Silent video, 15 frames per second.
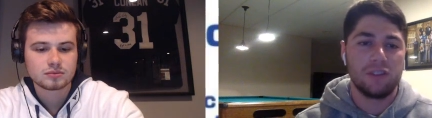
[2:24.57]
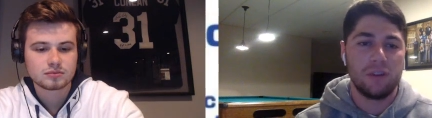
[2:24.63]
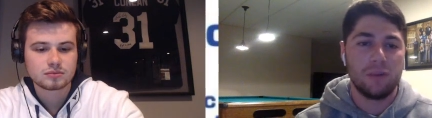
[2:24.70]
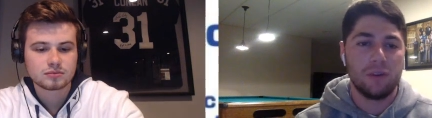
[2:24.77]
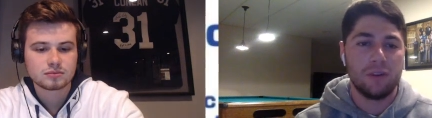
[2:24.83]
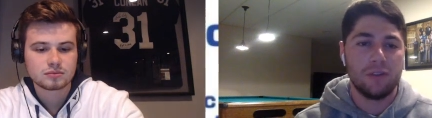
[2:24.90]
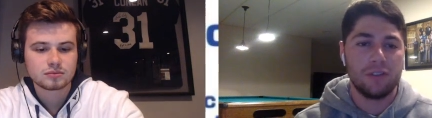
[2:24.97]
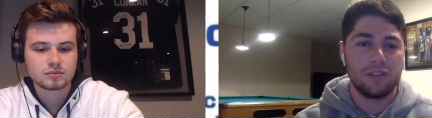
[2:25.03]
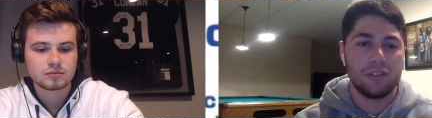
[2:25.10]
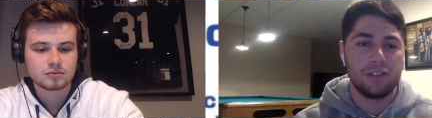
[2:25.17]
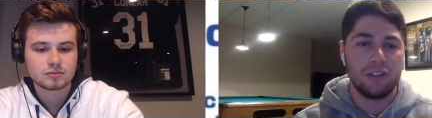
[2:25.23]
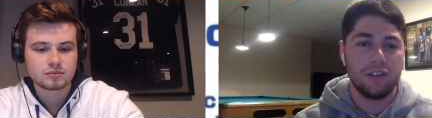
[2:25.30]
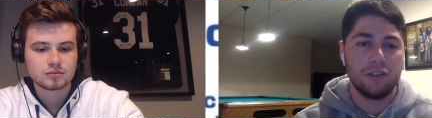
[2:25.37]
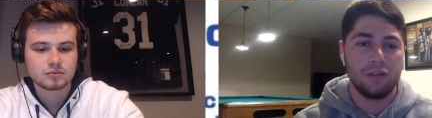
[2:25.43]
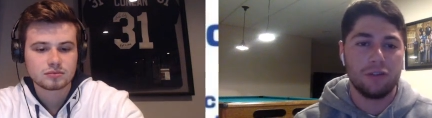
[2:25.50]
Speaker 1: somewhat of a
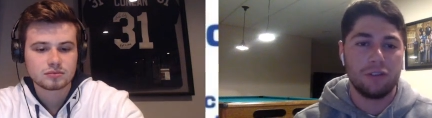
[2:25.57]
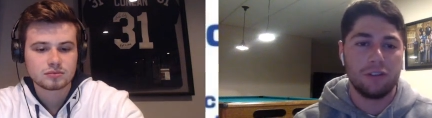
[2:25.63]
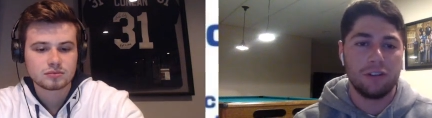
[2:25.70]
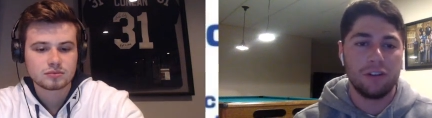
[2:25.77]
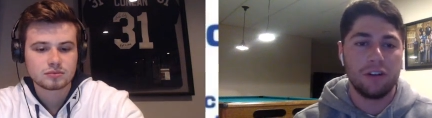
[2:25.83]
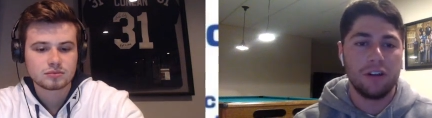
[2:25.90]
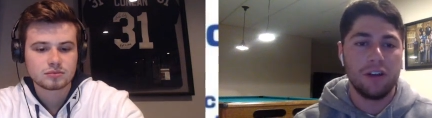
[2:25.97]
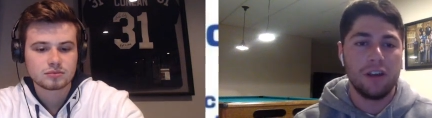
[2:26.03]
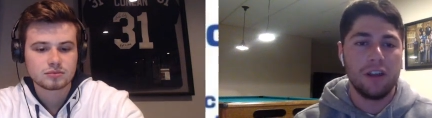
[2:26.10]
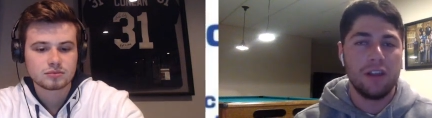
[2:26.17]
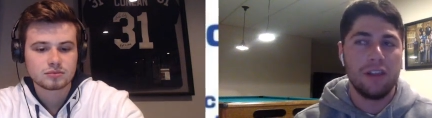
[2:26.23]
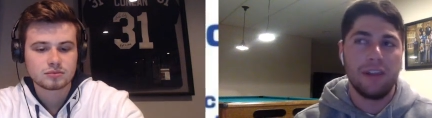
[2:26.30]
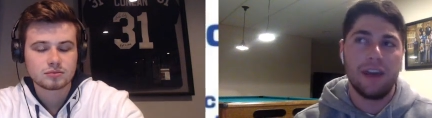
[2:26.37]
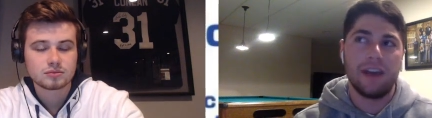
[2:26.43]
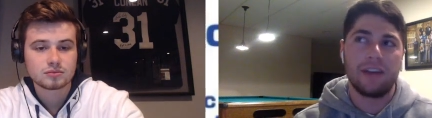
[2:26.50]
steal for
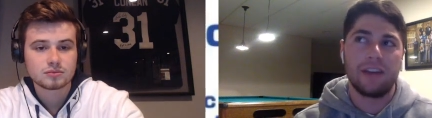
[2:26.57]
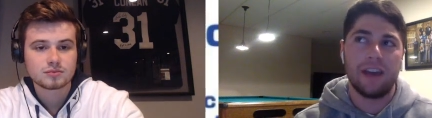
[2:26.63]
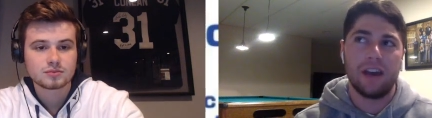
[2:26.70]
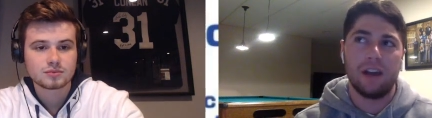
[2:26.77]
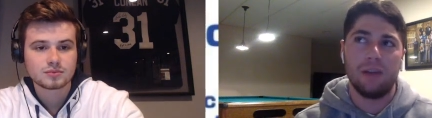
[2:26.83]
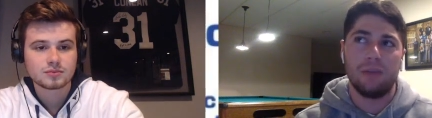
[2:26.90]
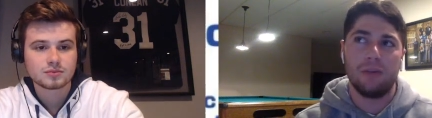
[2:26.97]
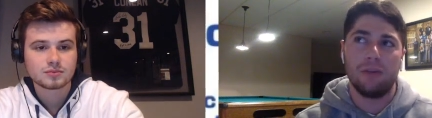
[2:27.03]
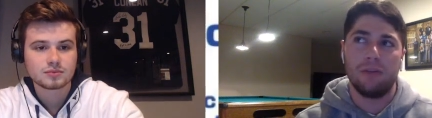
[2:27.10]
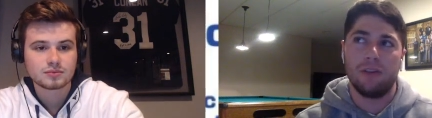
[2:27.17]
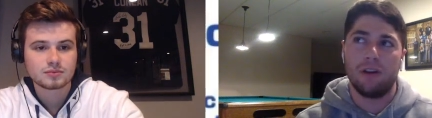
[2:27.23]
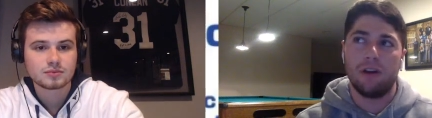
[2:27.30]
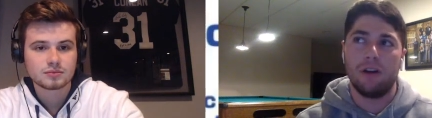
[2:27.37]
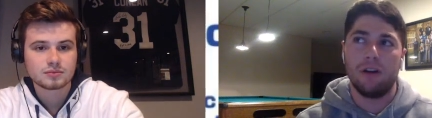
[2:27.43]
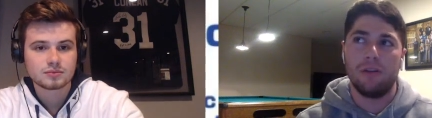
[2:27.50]
that caliber of an
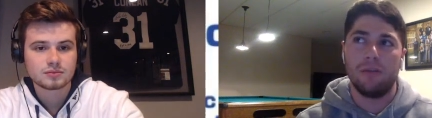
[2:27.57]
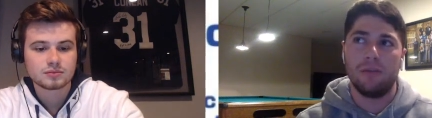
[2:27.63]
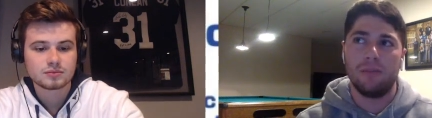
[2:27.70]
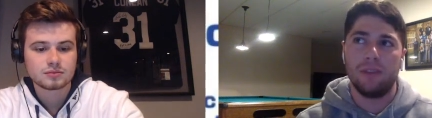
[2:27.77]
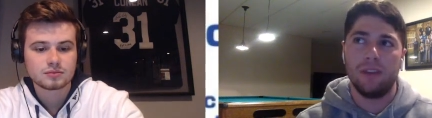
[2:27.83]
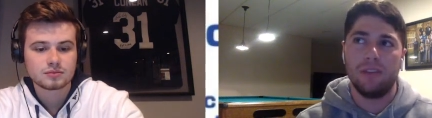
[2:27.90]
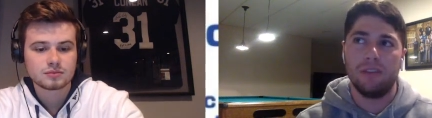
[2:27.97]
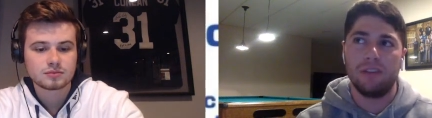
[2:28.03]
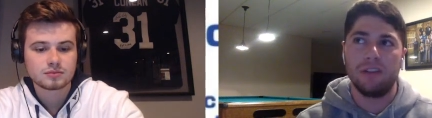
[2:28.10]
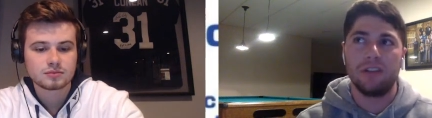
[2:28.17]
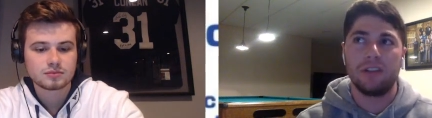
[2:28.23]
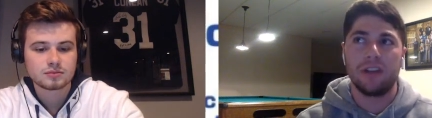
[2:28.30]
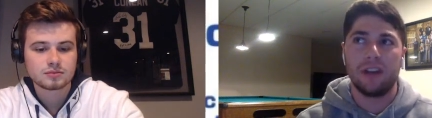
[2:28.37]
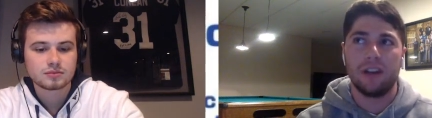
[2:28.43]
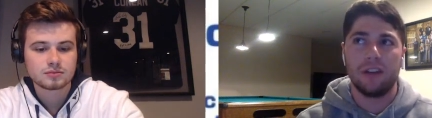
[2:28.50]
arm. Even
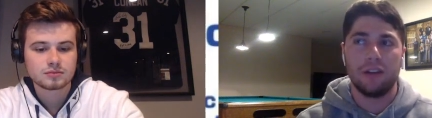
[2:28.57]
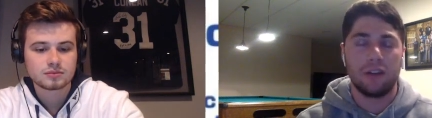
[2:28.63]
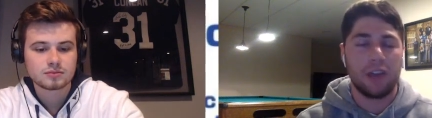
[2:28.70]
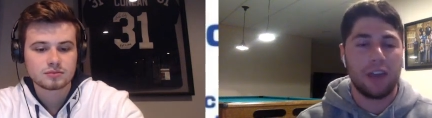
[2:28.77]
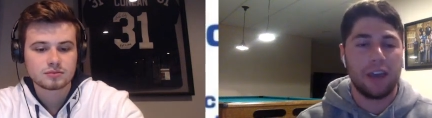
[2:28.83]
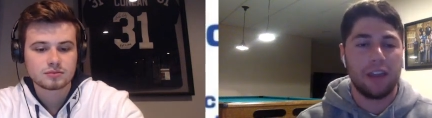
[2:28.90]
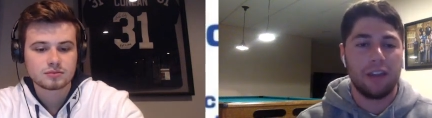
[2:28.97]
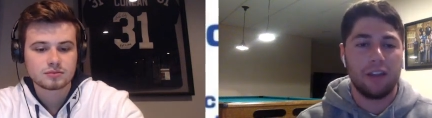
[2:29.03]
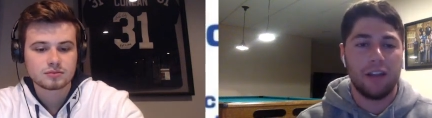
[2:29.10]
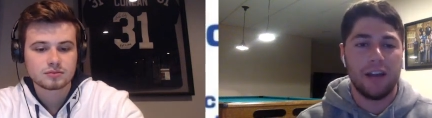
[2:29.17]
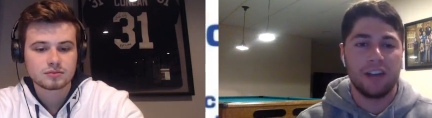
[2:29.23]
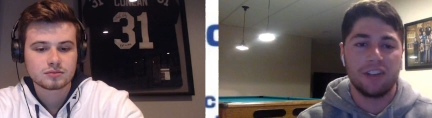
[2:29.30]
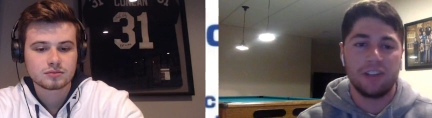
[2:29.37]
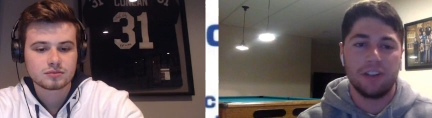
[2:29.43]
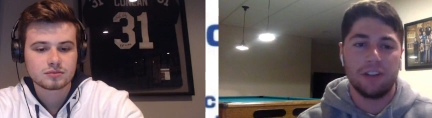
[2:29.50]
kind of looking at the
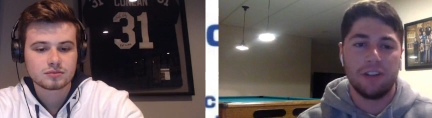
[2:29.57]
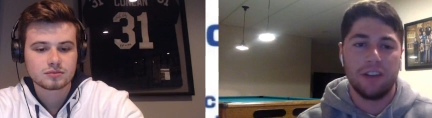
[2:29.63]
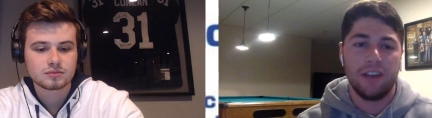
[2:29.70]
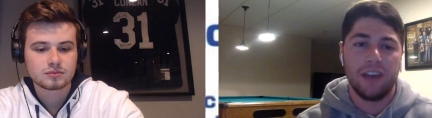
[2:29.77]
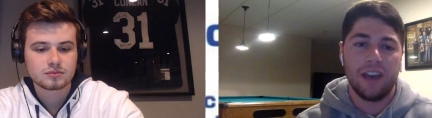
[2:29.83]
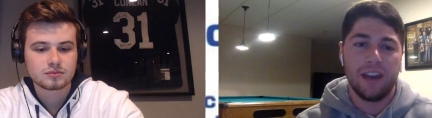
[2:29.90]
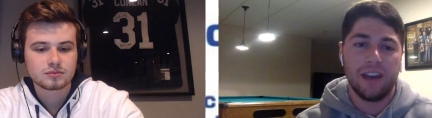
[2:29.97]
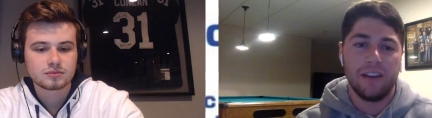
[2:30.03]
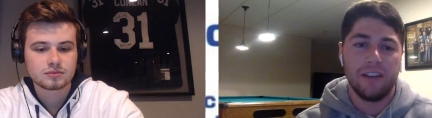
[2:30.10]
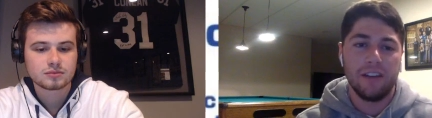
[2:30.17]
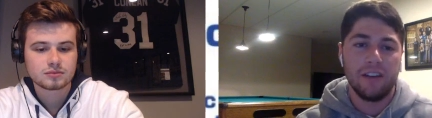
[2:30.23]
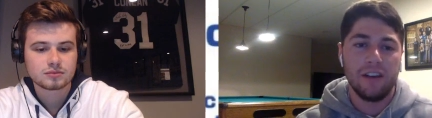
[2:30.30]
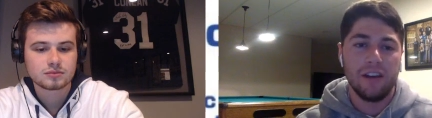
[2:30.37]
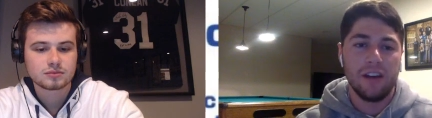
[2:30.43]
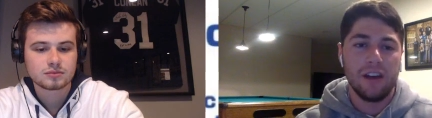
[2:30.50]
last year that he had,
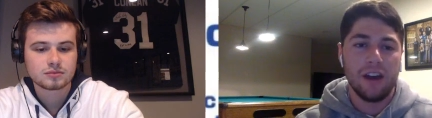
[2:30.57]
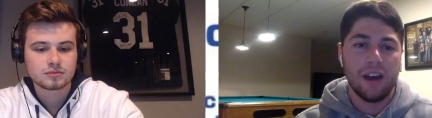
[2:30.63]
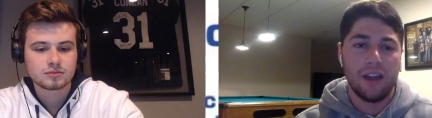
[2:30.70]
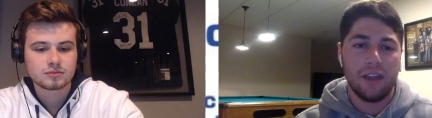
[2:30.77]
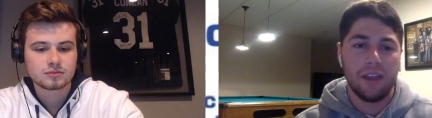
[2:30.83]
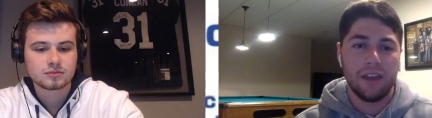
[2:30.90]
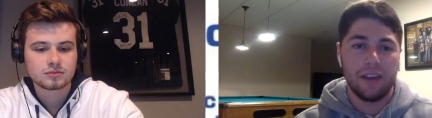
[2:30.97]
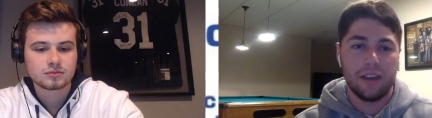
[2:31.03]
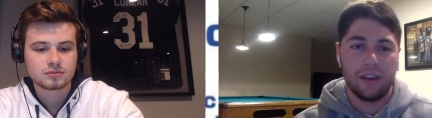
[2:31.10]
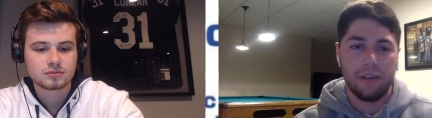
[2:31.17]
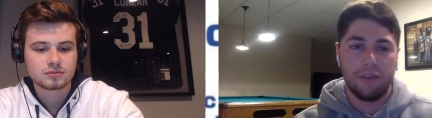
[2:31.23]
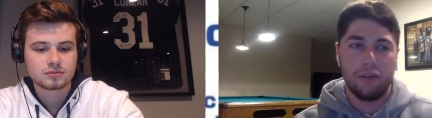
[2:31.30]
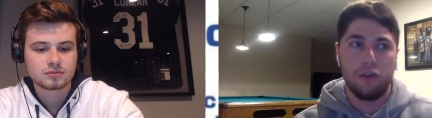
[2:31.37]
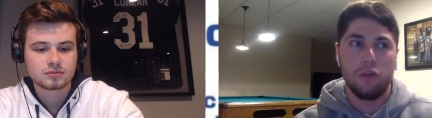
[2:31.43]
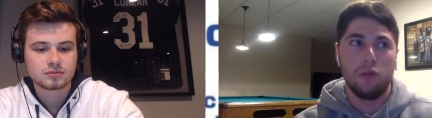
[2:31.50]
I think
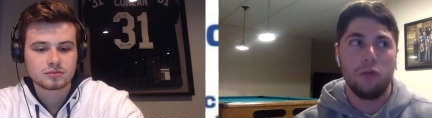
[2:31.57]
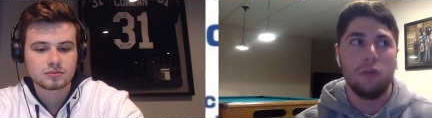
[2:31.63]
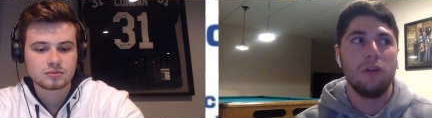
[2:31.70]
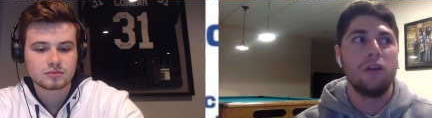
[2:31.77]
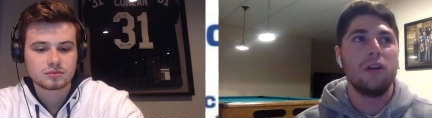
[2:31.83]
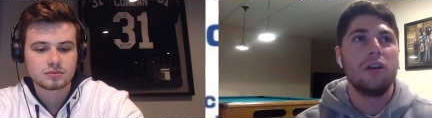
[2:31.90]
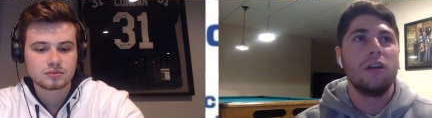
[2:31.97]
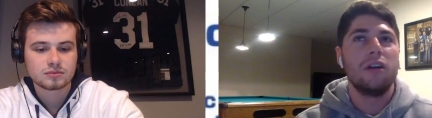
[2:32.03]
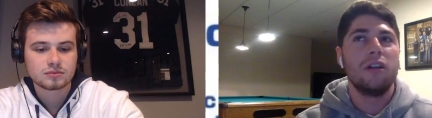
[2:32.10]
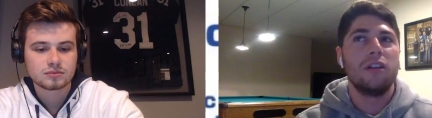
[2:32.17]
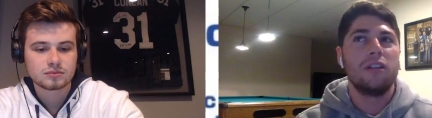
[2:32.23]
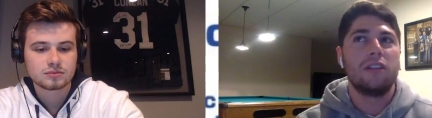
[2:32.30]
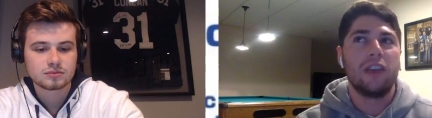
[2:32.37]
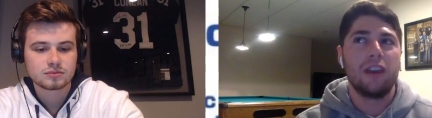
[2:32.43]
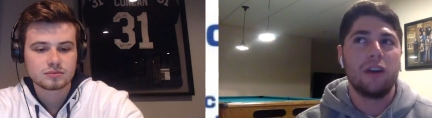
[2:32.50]
if you
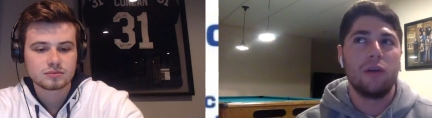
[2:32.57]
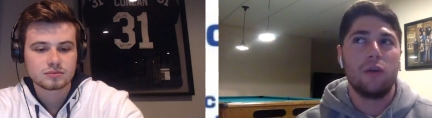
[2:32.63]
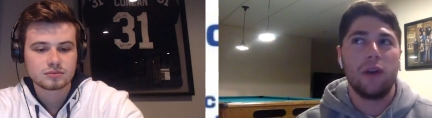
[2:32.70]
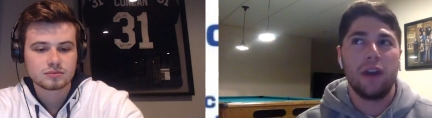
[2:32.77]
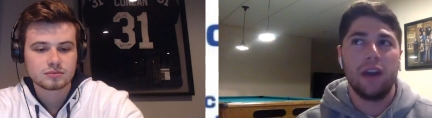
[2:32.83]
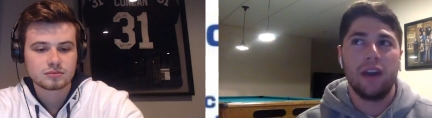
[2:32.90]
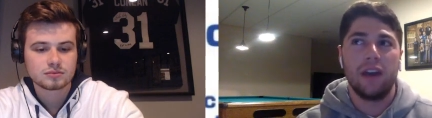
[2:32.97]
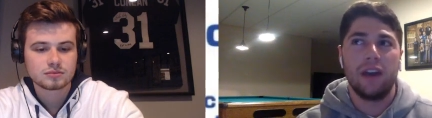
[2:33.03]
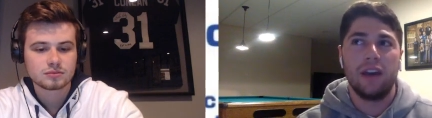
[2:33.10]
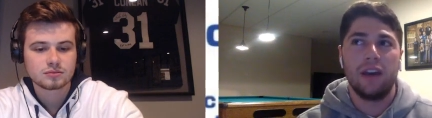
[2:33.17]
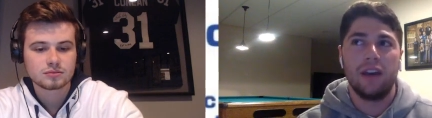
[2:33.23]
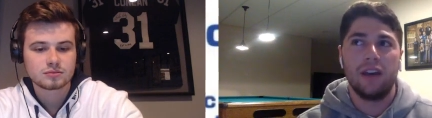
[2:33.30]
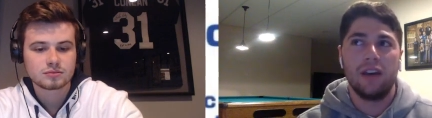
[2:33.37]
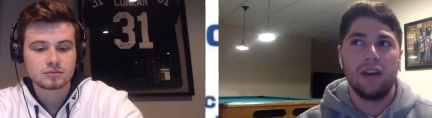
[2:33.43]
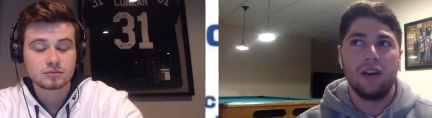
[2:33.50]
take away
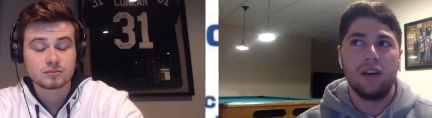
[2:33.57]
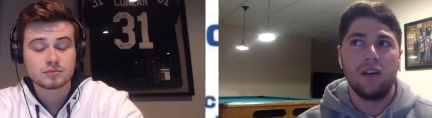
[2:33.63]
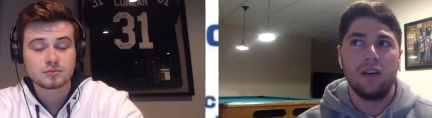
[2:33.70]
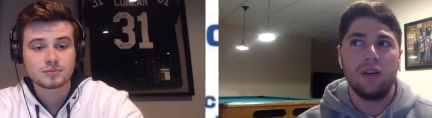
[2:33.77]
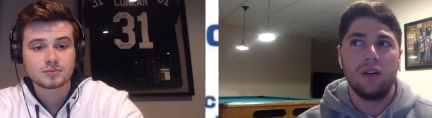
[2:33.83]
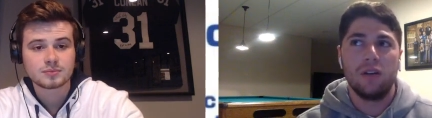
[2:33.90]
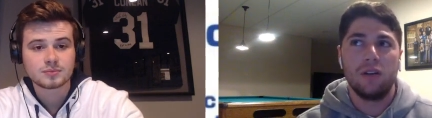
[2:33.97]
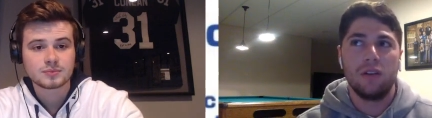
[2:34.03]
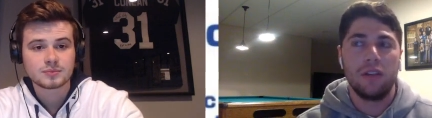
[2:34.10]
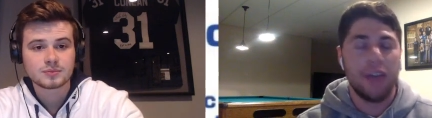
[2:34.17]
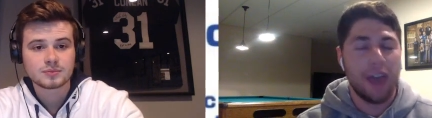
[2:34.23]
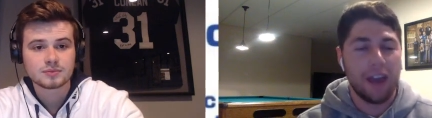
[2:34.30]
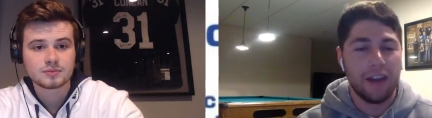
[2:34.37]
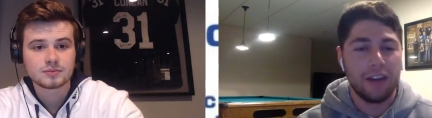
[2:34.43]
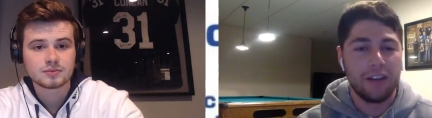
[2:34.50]
the